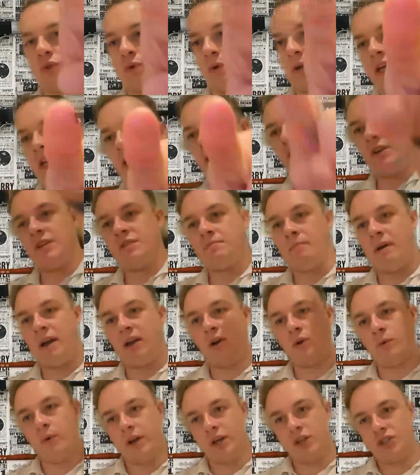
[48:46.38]
here is my
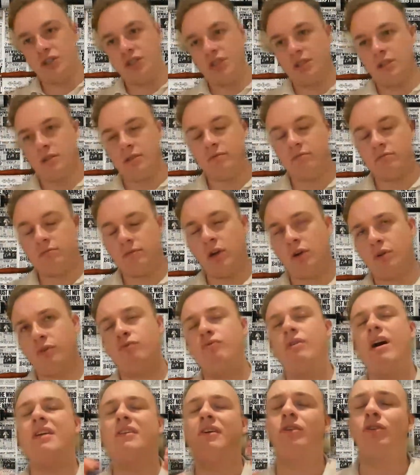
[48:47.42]
question, or
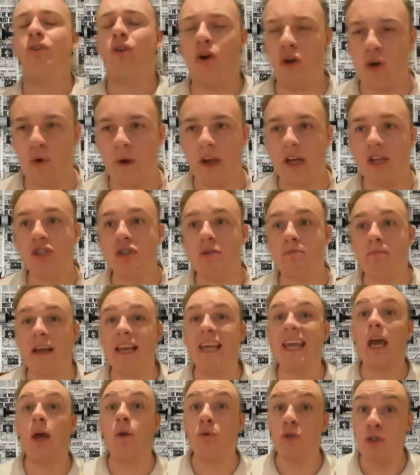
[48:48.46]
rather, not question, my
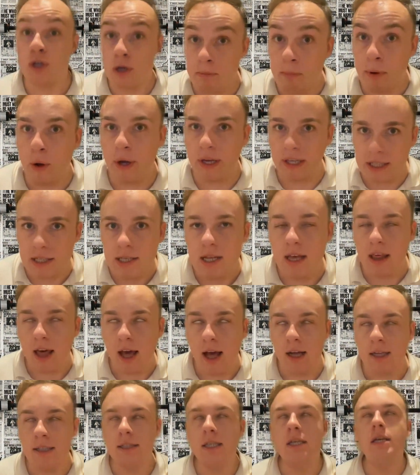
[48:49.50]
counterpoint to
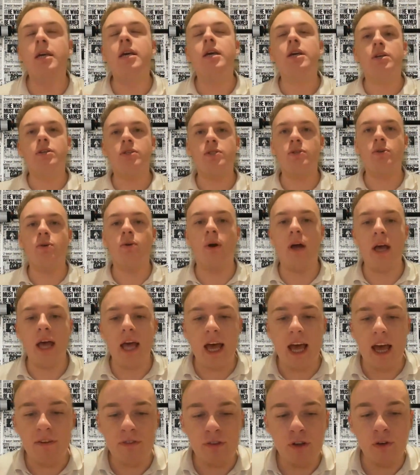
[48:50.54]
that. So
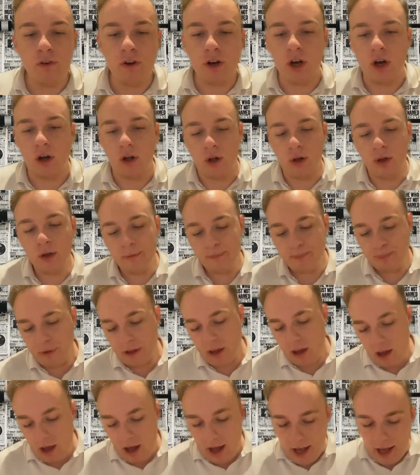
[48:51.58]
if you recall,
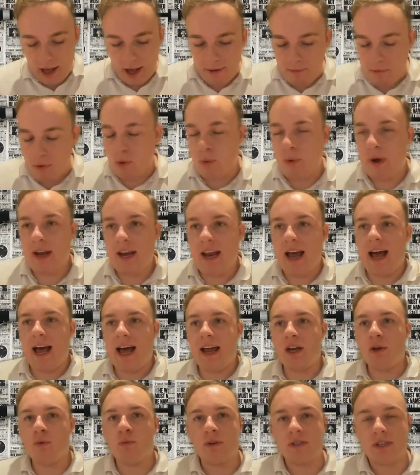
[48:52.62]
when
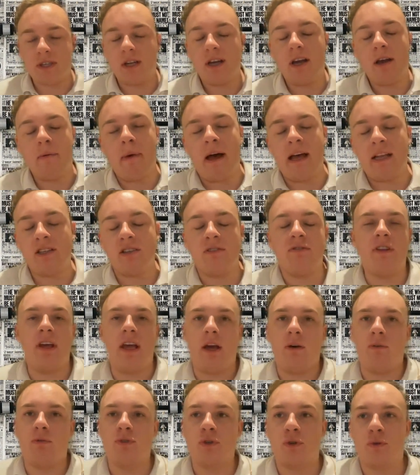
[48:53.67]
Harry was in command of the
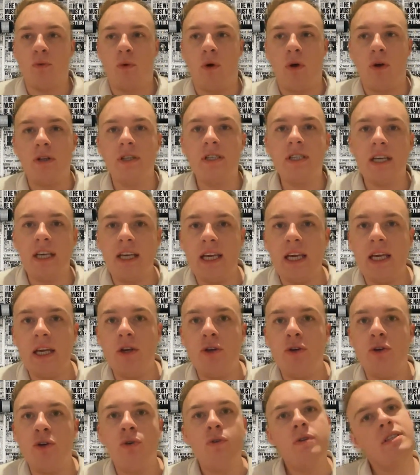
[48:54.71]
Elder Wand, he
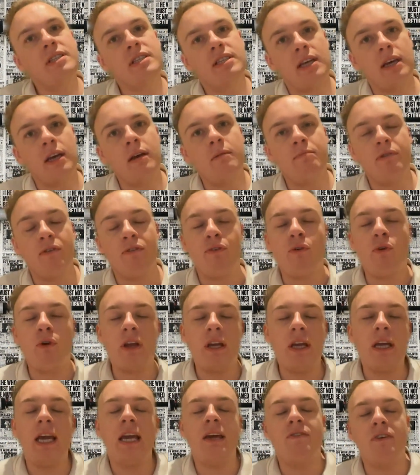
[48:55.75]
used it before
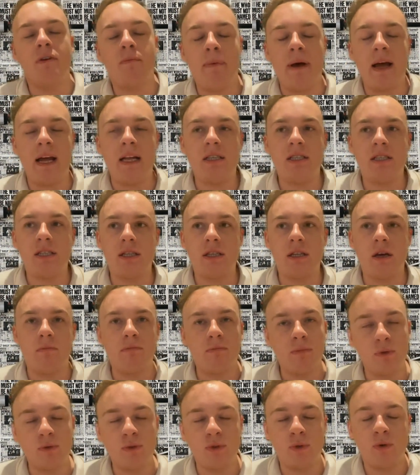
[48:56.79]
he gave it back to
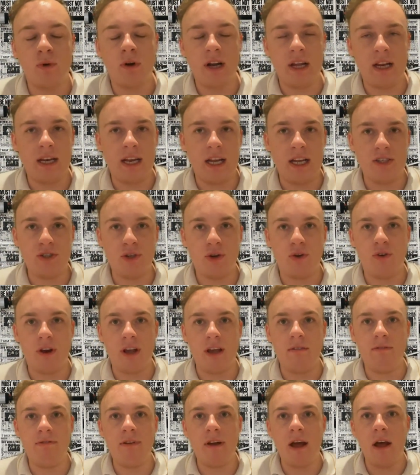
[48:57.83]
Dumbledore in his
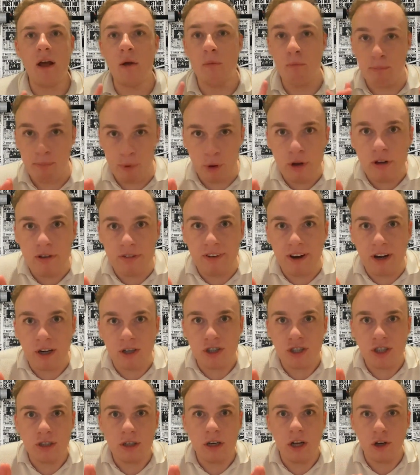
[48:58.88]
grave, book
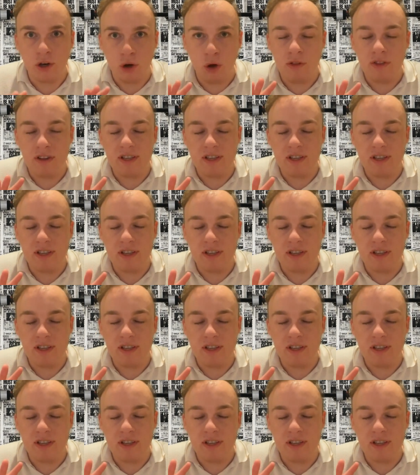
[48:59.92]
version, not the